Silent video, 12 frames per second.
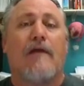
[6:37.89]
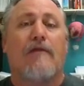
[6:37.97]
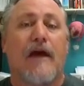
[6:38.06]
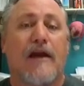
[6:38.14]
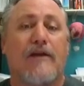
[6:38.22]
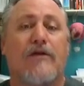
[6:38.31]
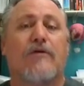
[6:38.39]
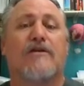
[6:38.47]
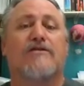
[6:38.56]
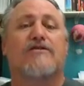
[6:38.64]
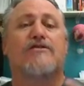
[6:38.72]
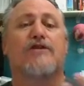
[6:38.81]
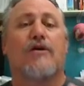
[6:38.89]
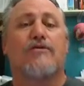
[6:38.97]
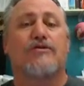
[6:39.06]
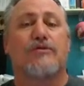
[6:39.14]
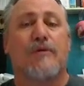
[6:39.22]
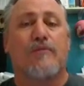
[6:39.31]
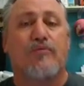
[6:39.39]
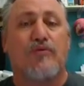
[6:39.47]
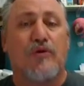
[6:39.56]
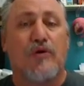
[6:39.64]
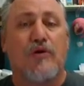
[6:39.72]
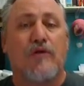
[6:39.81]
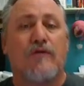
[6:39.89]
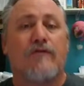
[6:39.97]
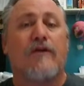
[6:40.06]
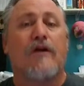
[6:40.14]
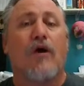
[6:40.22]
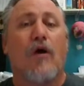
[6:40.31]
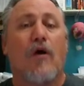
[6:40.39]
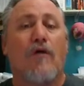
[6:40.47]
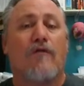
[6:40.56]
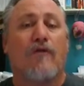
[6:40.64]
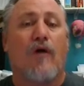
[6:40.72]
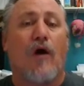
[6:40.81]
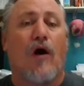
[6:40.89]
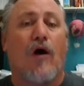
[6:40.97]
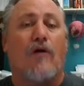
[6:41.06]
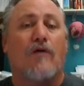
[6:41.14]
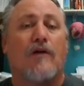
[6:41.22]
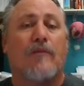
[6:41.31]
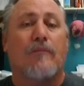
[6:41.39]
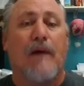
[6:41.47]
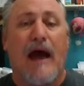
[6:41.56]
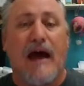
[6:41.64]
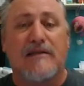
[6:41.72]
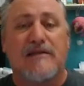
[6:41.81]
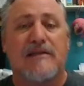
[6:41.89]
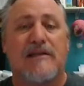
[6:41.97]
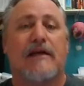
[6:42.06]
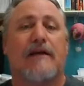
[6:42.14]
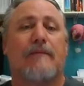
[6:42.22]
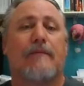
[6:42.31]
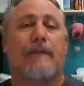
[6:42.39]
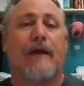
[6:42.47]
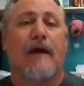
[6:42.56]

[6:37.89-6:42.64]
then you can start to improve the overall capacity